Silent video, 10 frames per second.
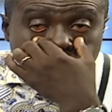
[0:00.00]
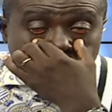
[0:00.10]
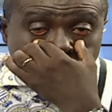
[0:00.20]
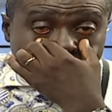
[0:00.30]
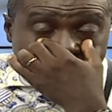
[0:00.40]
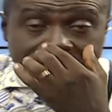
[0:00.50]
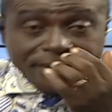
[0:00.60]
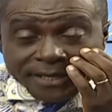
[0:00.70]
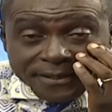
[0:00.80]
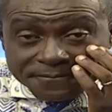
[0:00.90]
You feel me?
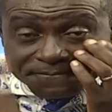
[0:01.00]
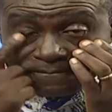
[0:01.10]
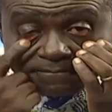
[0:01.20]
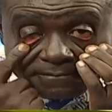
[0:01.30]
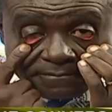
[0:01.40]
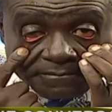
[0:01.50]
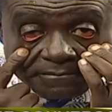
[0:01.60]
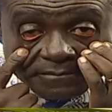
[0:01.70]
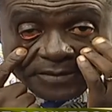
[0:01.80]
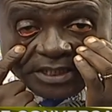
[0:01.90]

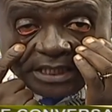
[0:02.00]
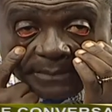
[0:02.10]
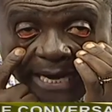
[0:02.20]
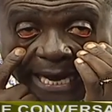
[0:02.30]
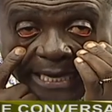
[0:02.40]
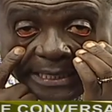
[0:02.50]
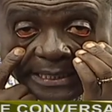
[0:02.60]
See my eye.